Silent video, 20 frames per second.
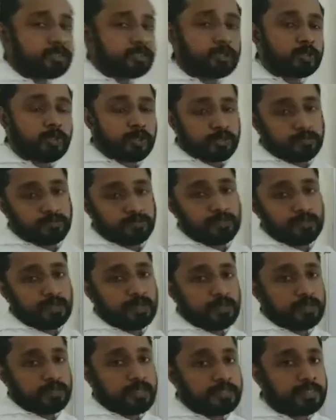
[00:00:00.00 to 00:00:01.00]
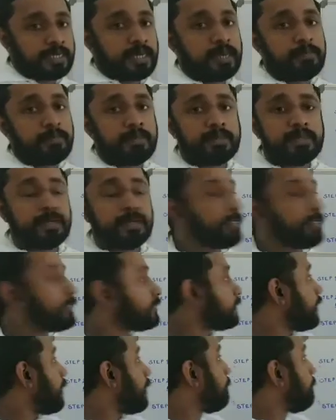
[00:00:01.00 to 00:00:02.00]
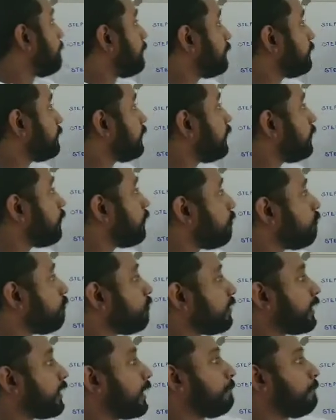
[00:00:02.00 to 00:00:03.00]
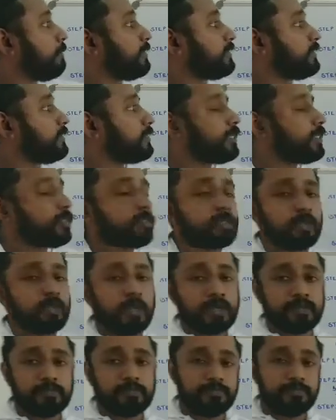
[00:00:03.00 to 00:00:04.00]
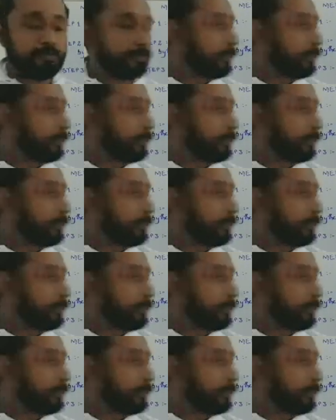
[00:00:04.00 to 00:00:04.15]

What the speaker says: the square. The second method is method of completing the square.